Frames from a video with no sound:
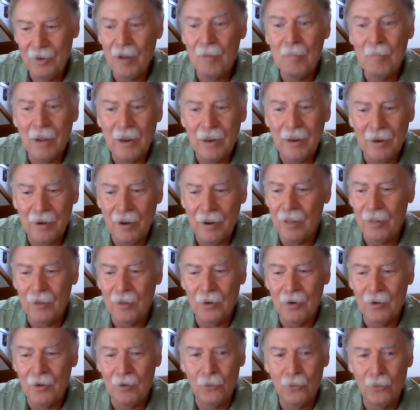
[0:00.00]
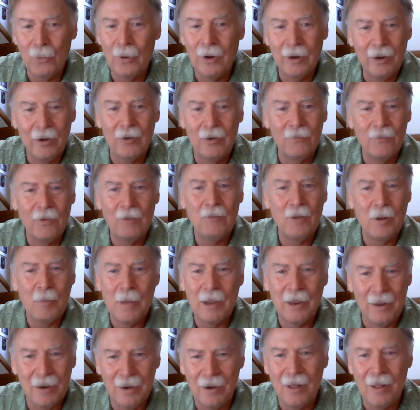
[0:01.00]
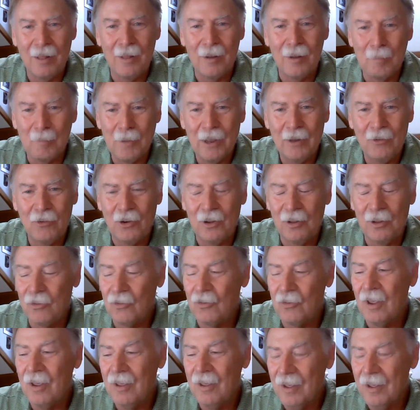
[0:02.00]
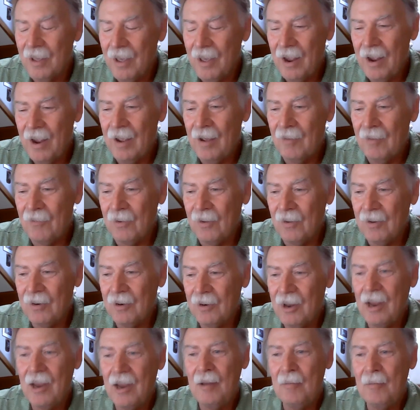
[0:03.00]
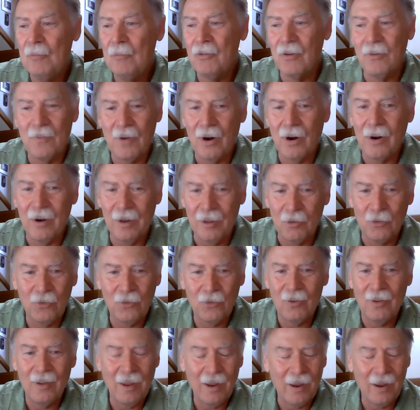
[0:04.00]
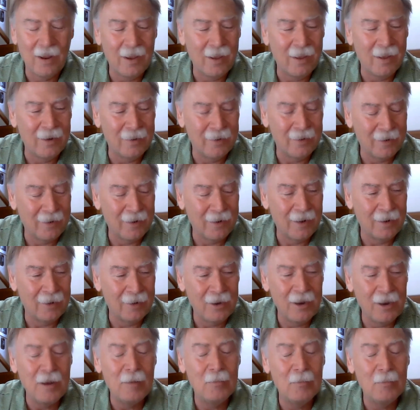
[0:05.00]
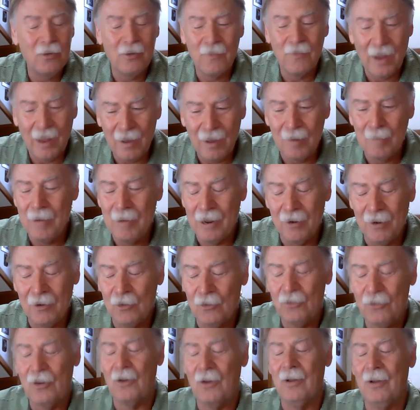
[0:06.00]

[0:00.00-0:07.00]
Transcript: million, $20 or $50 million budgets have teams of artists and teams of animators.